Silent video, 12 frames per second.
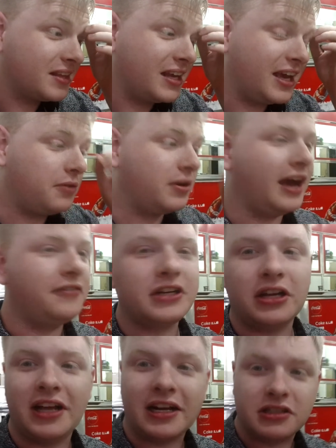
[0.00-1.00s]
Yeah, we haven't
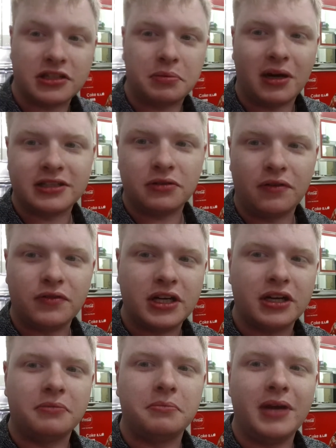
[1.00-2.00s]
got the extra spicy one. We
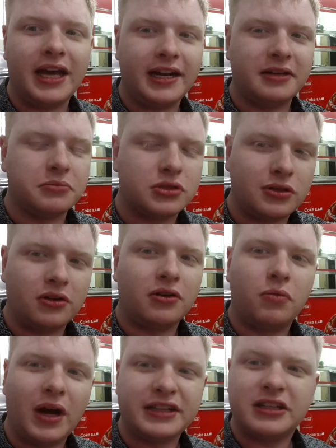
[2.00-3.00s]
got a medium sort
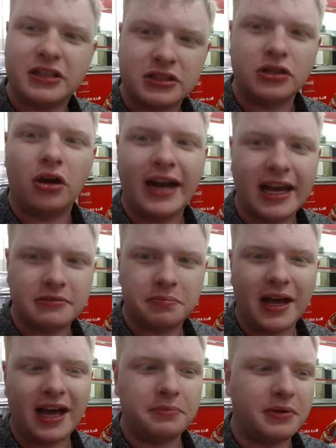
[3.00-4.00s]
of one that's not as
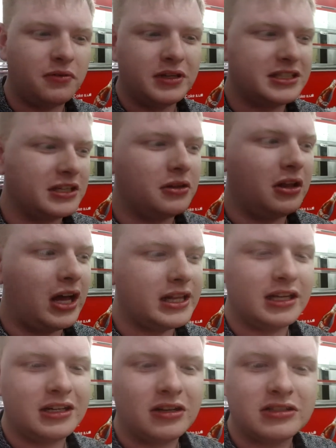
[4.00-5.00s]
bad, but we still like
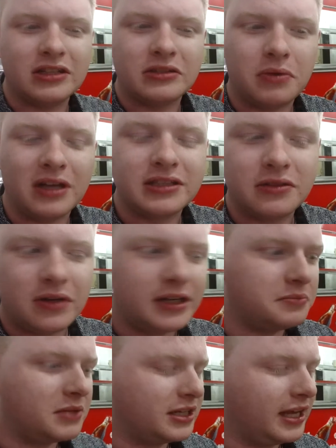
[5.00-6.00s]
the not so spicy
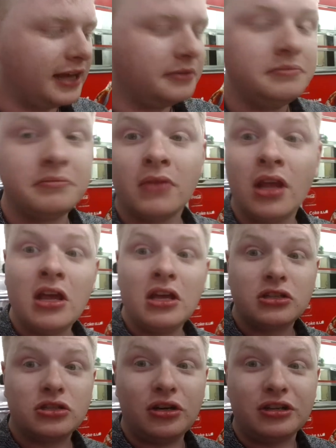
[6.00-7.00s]
one. But yeah,
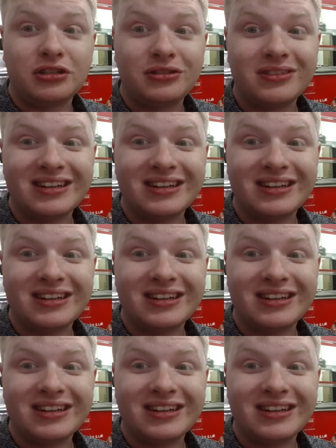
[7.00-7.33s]
it's good.